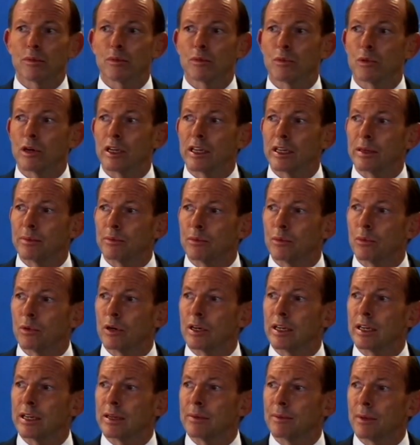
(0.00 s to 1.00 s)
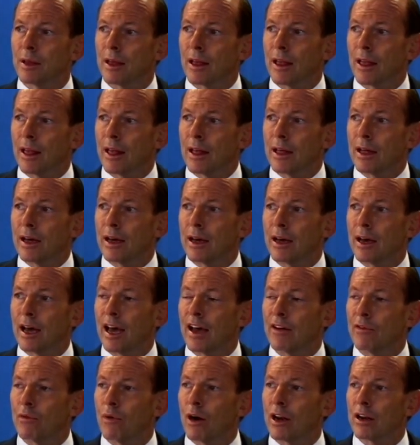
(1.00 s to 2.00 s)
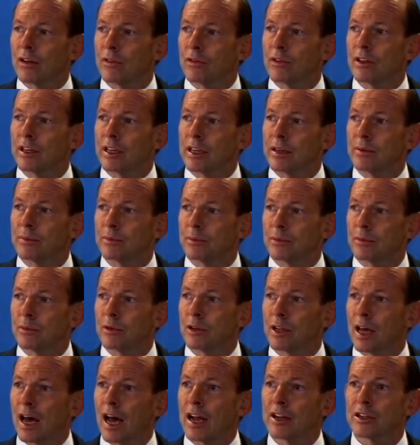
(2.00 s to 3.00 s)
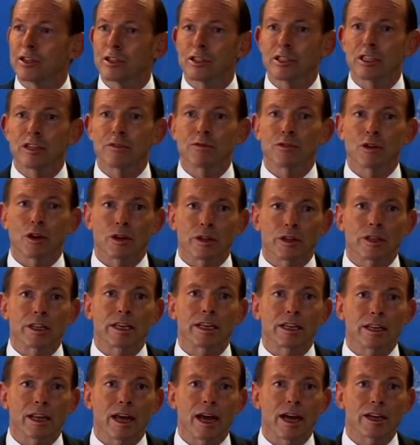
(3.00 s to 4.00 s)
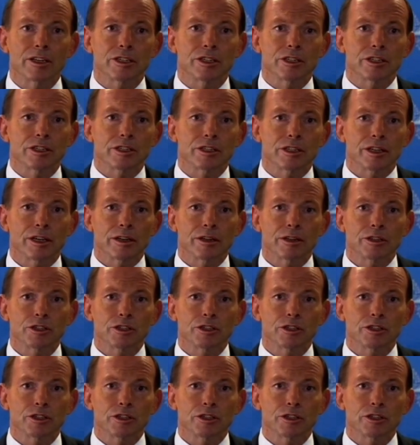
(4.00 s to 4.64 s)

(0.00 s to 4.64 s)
We have one of the largest, if not the largest,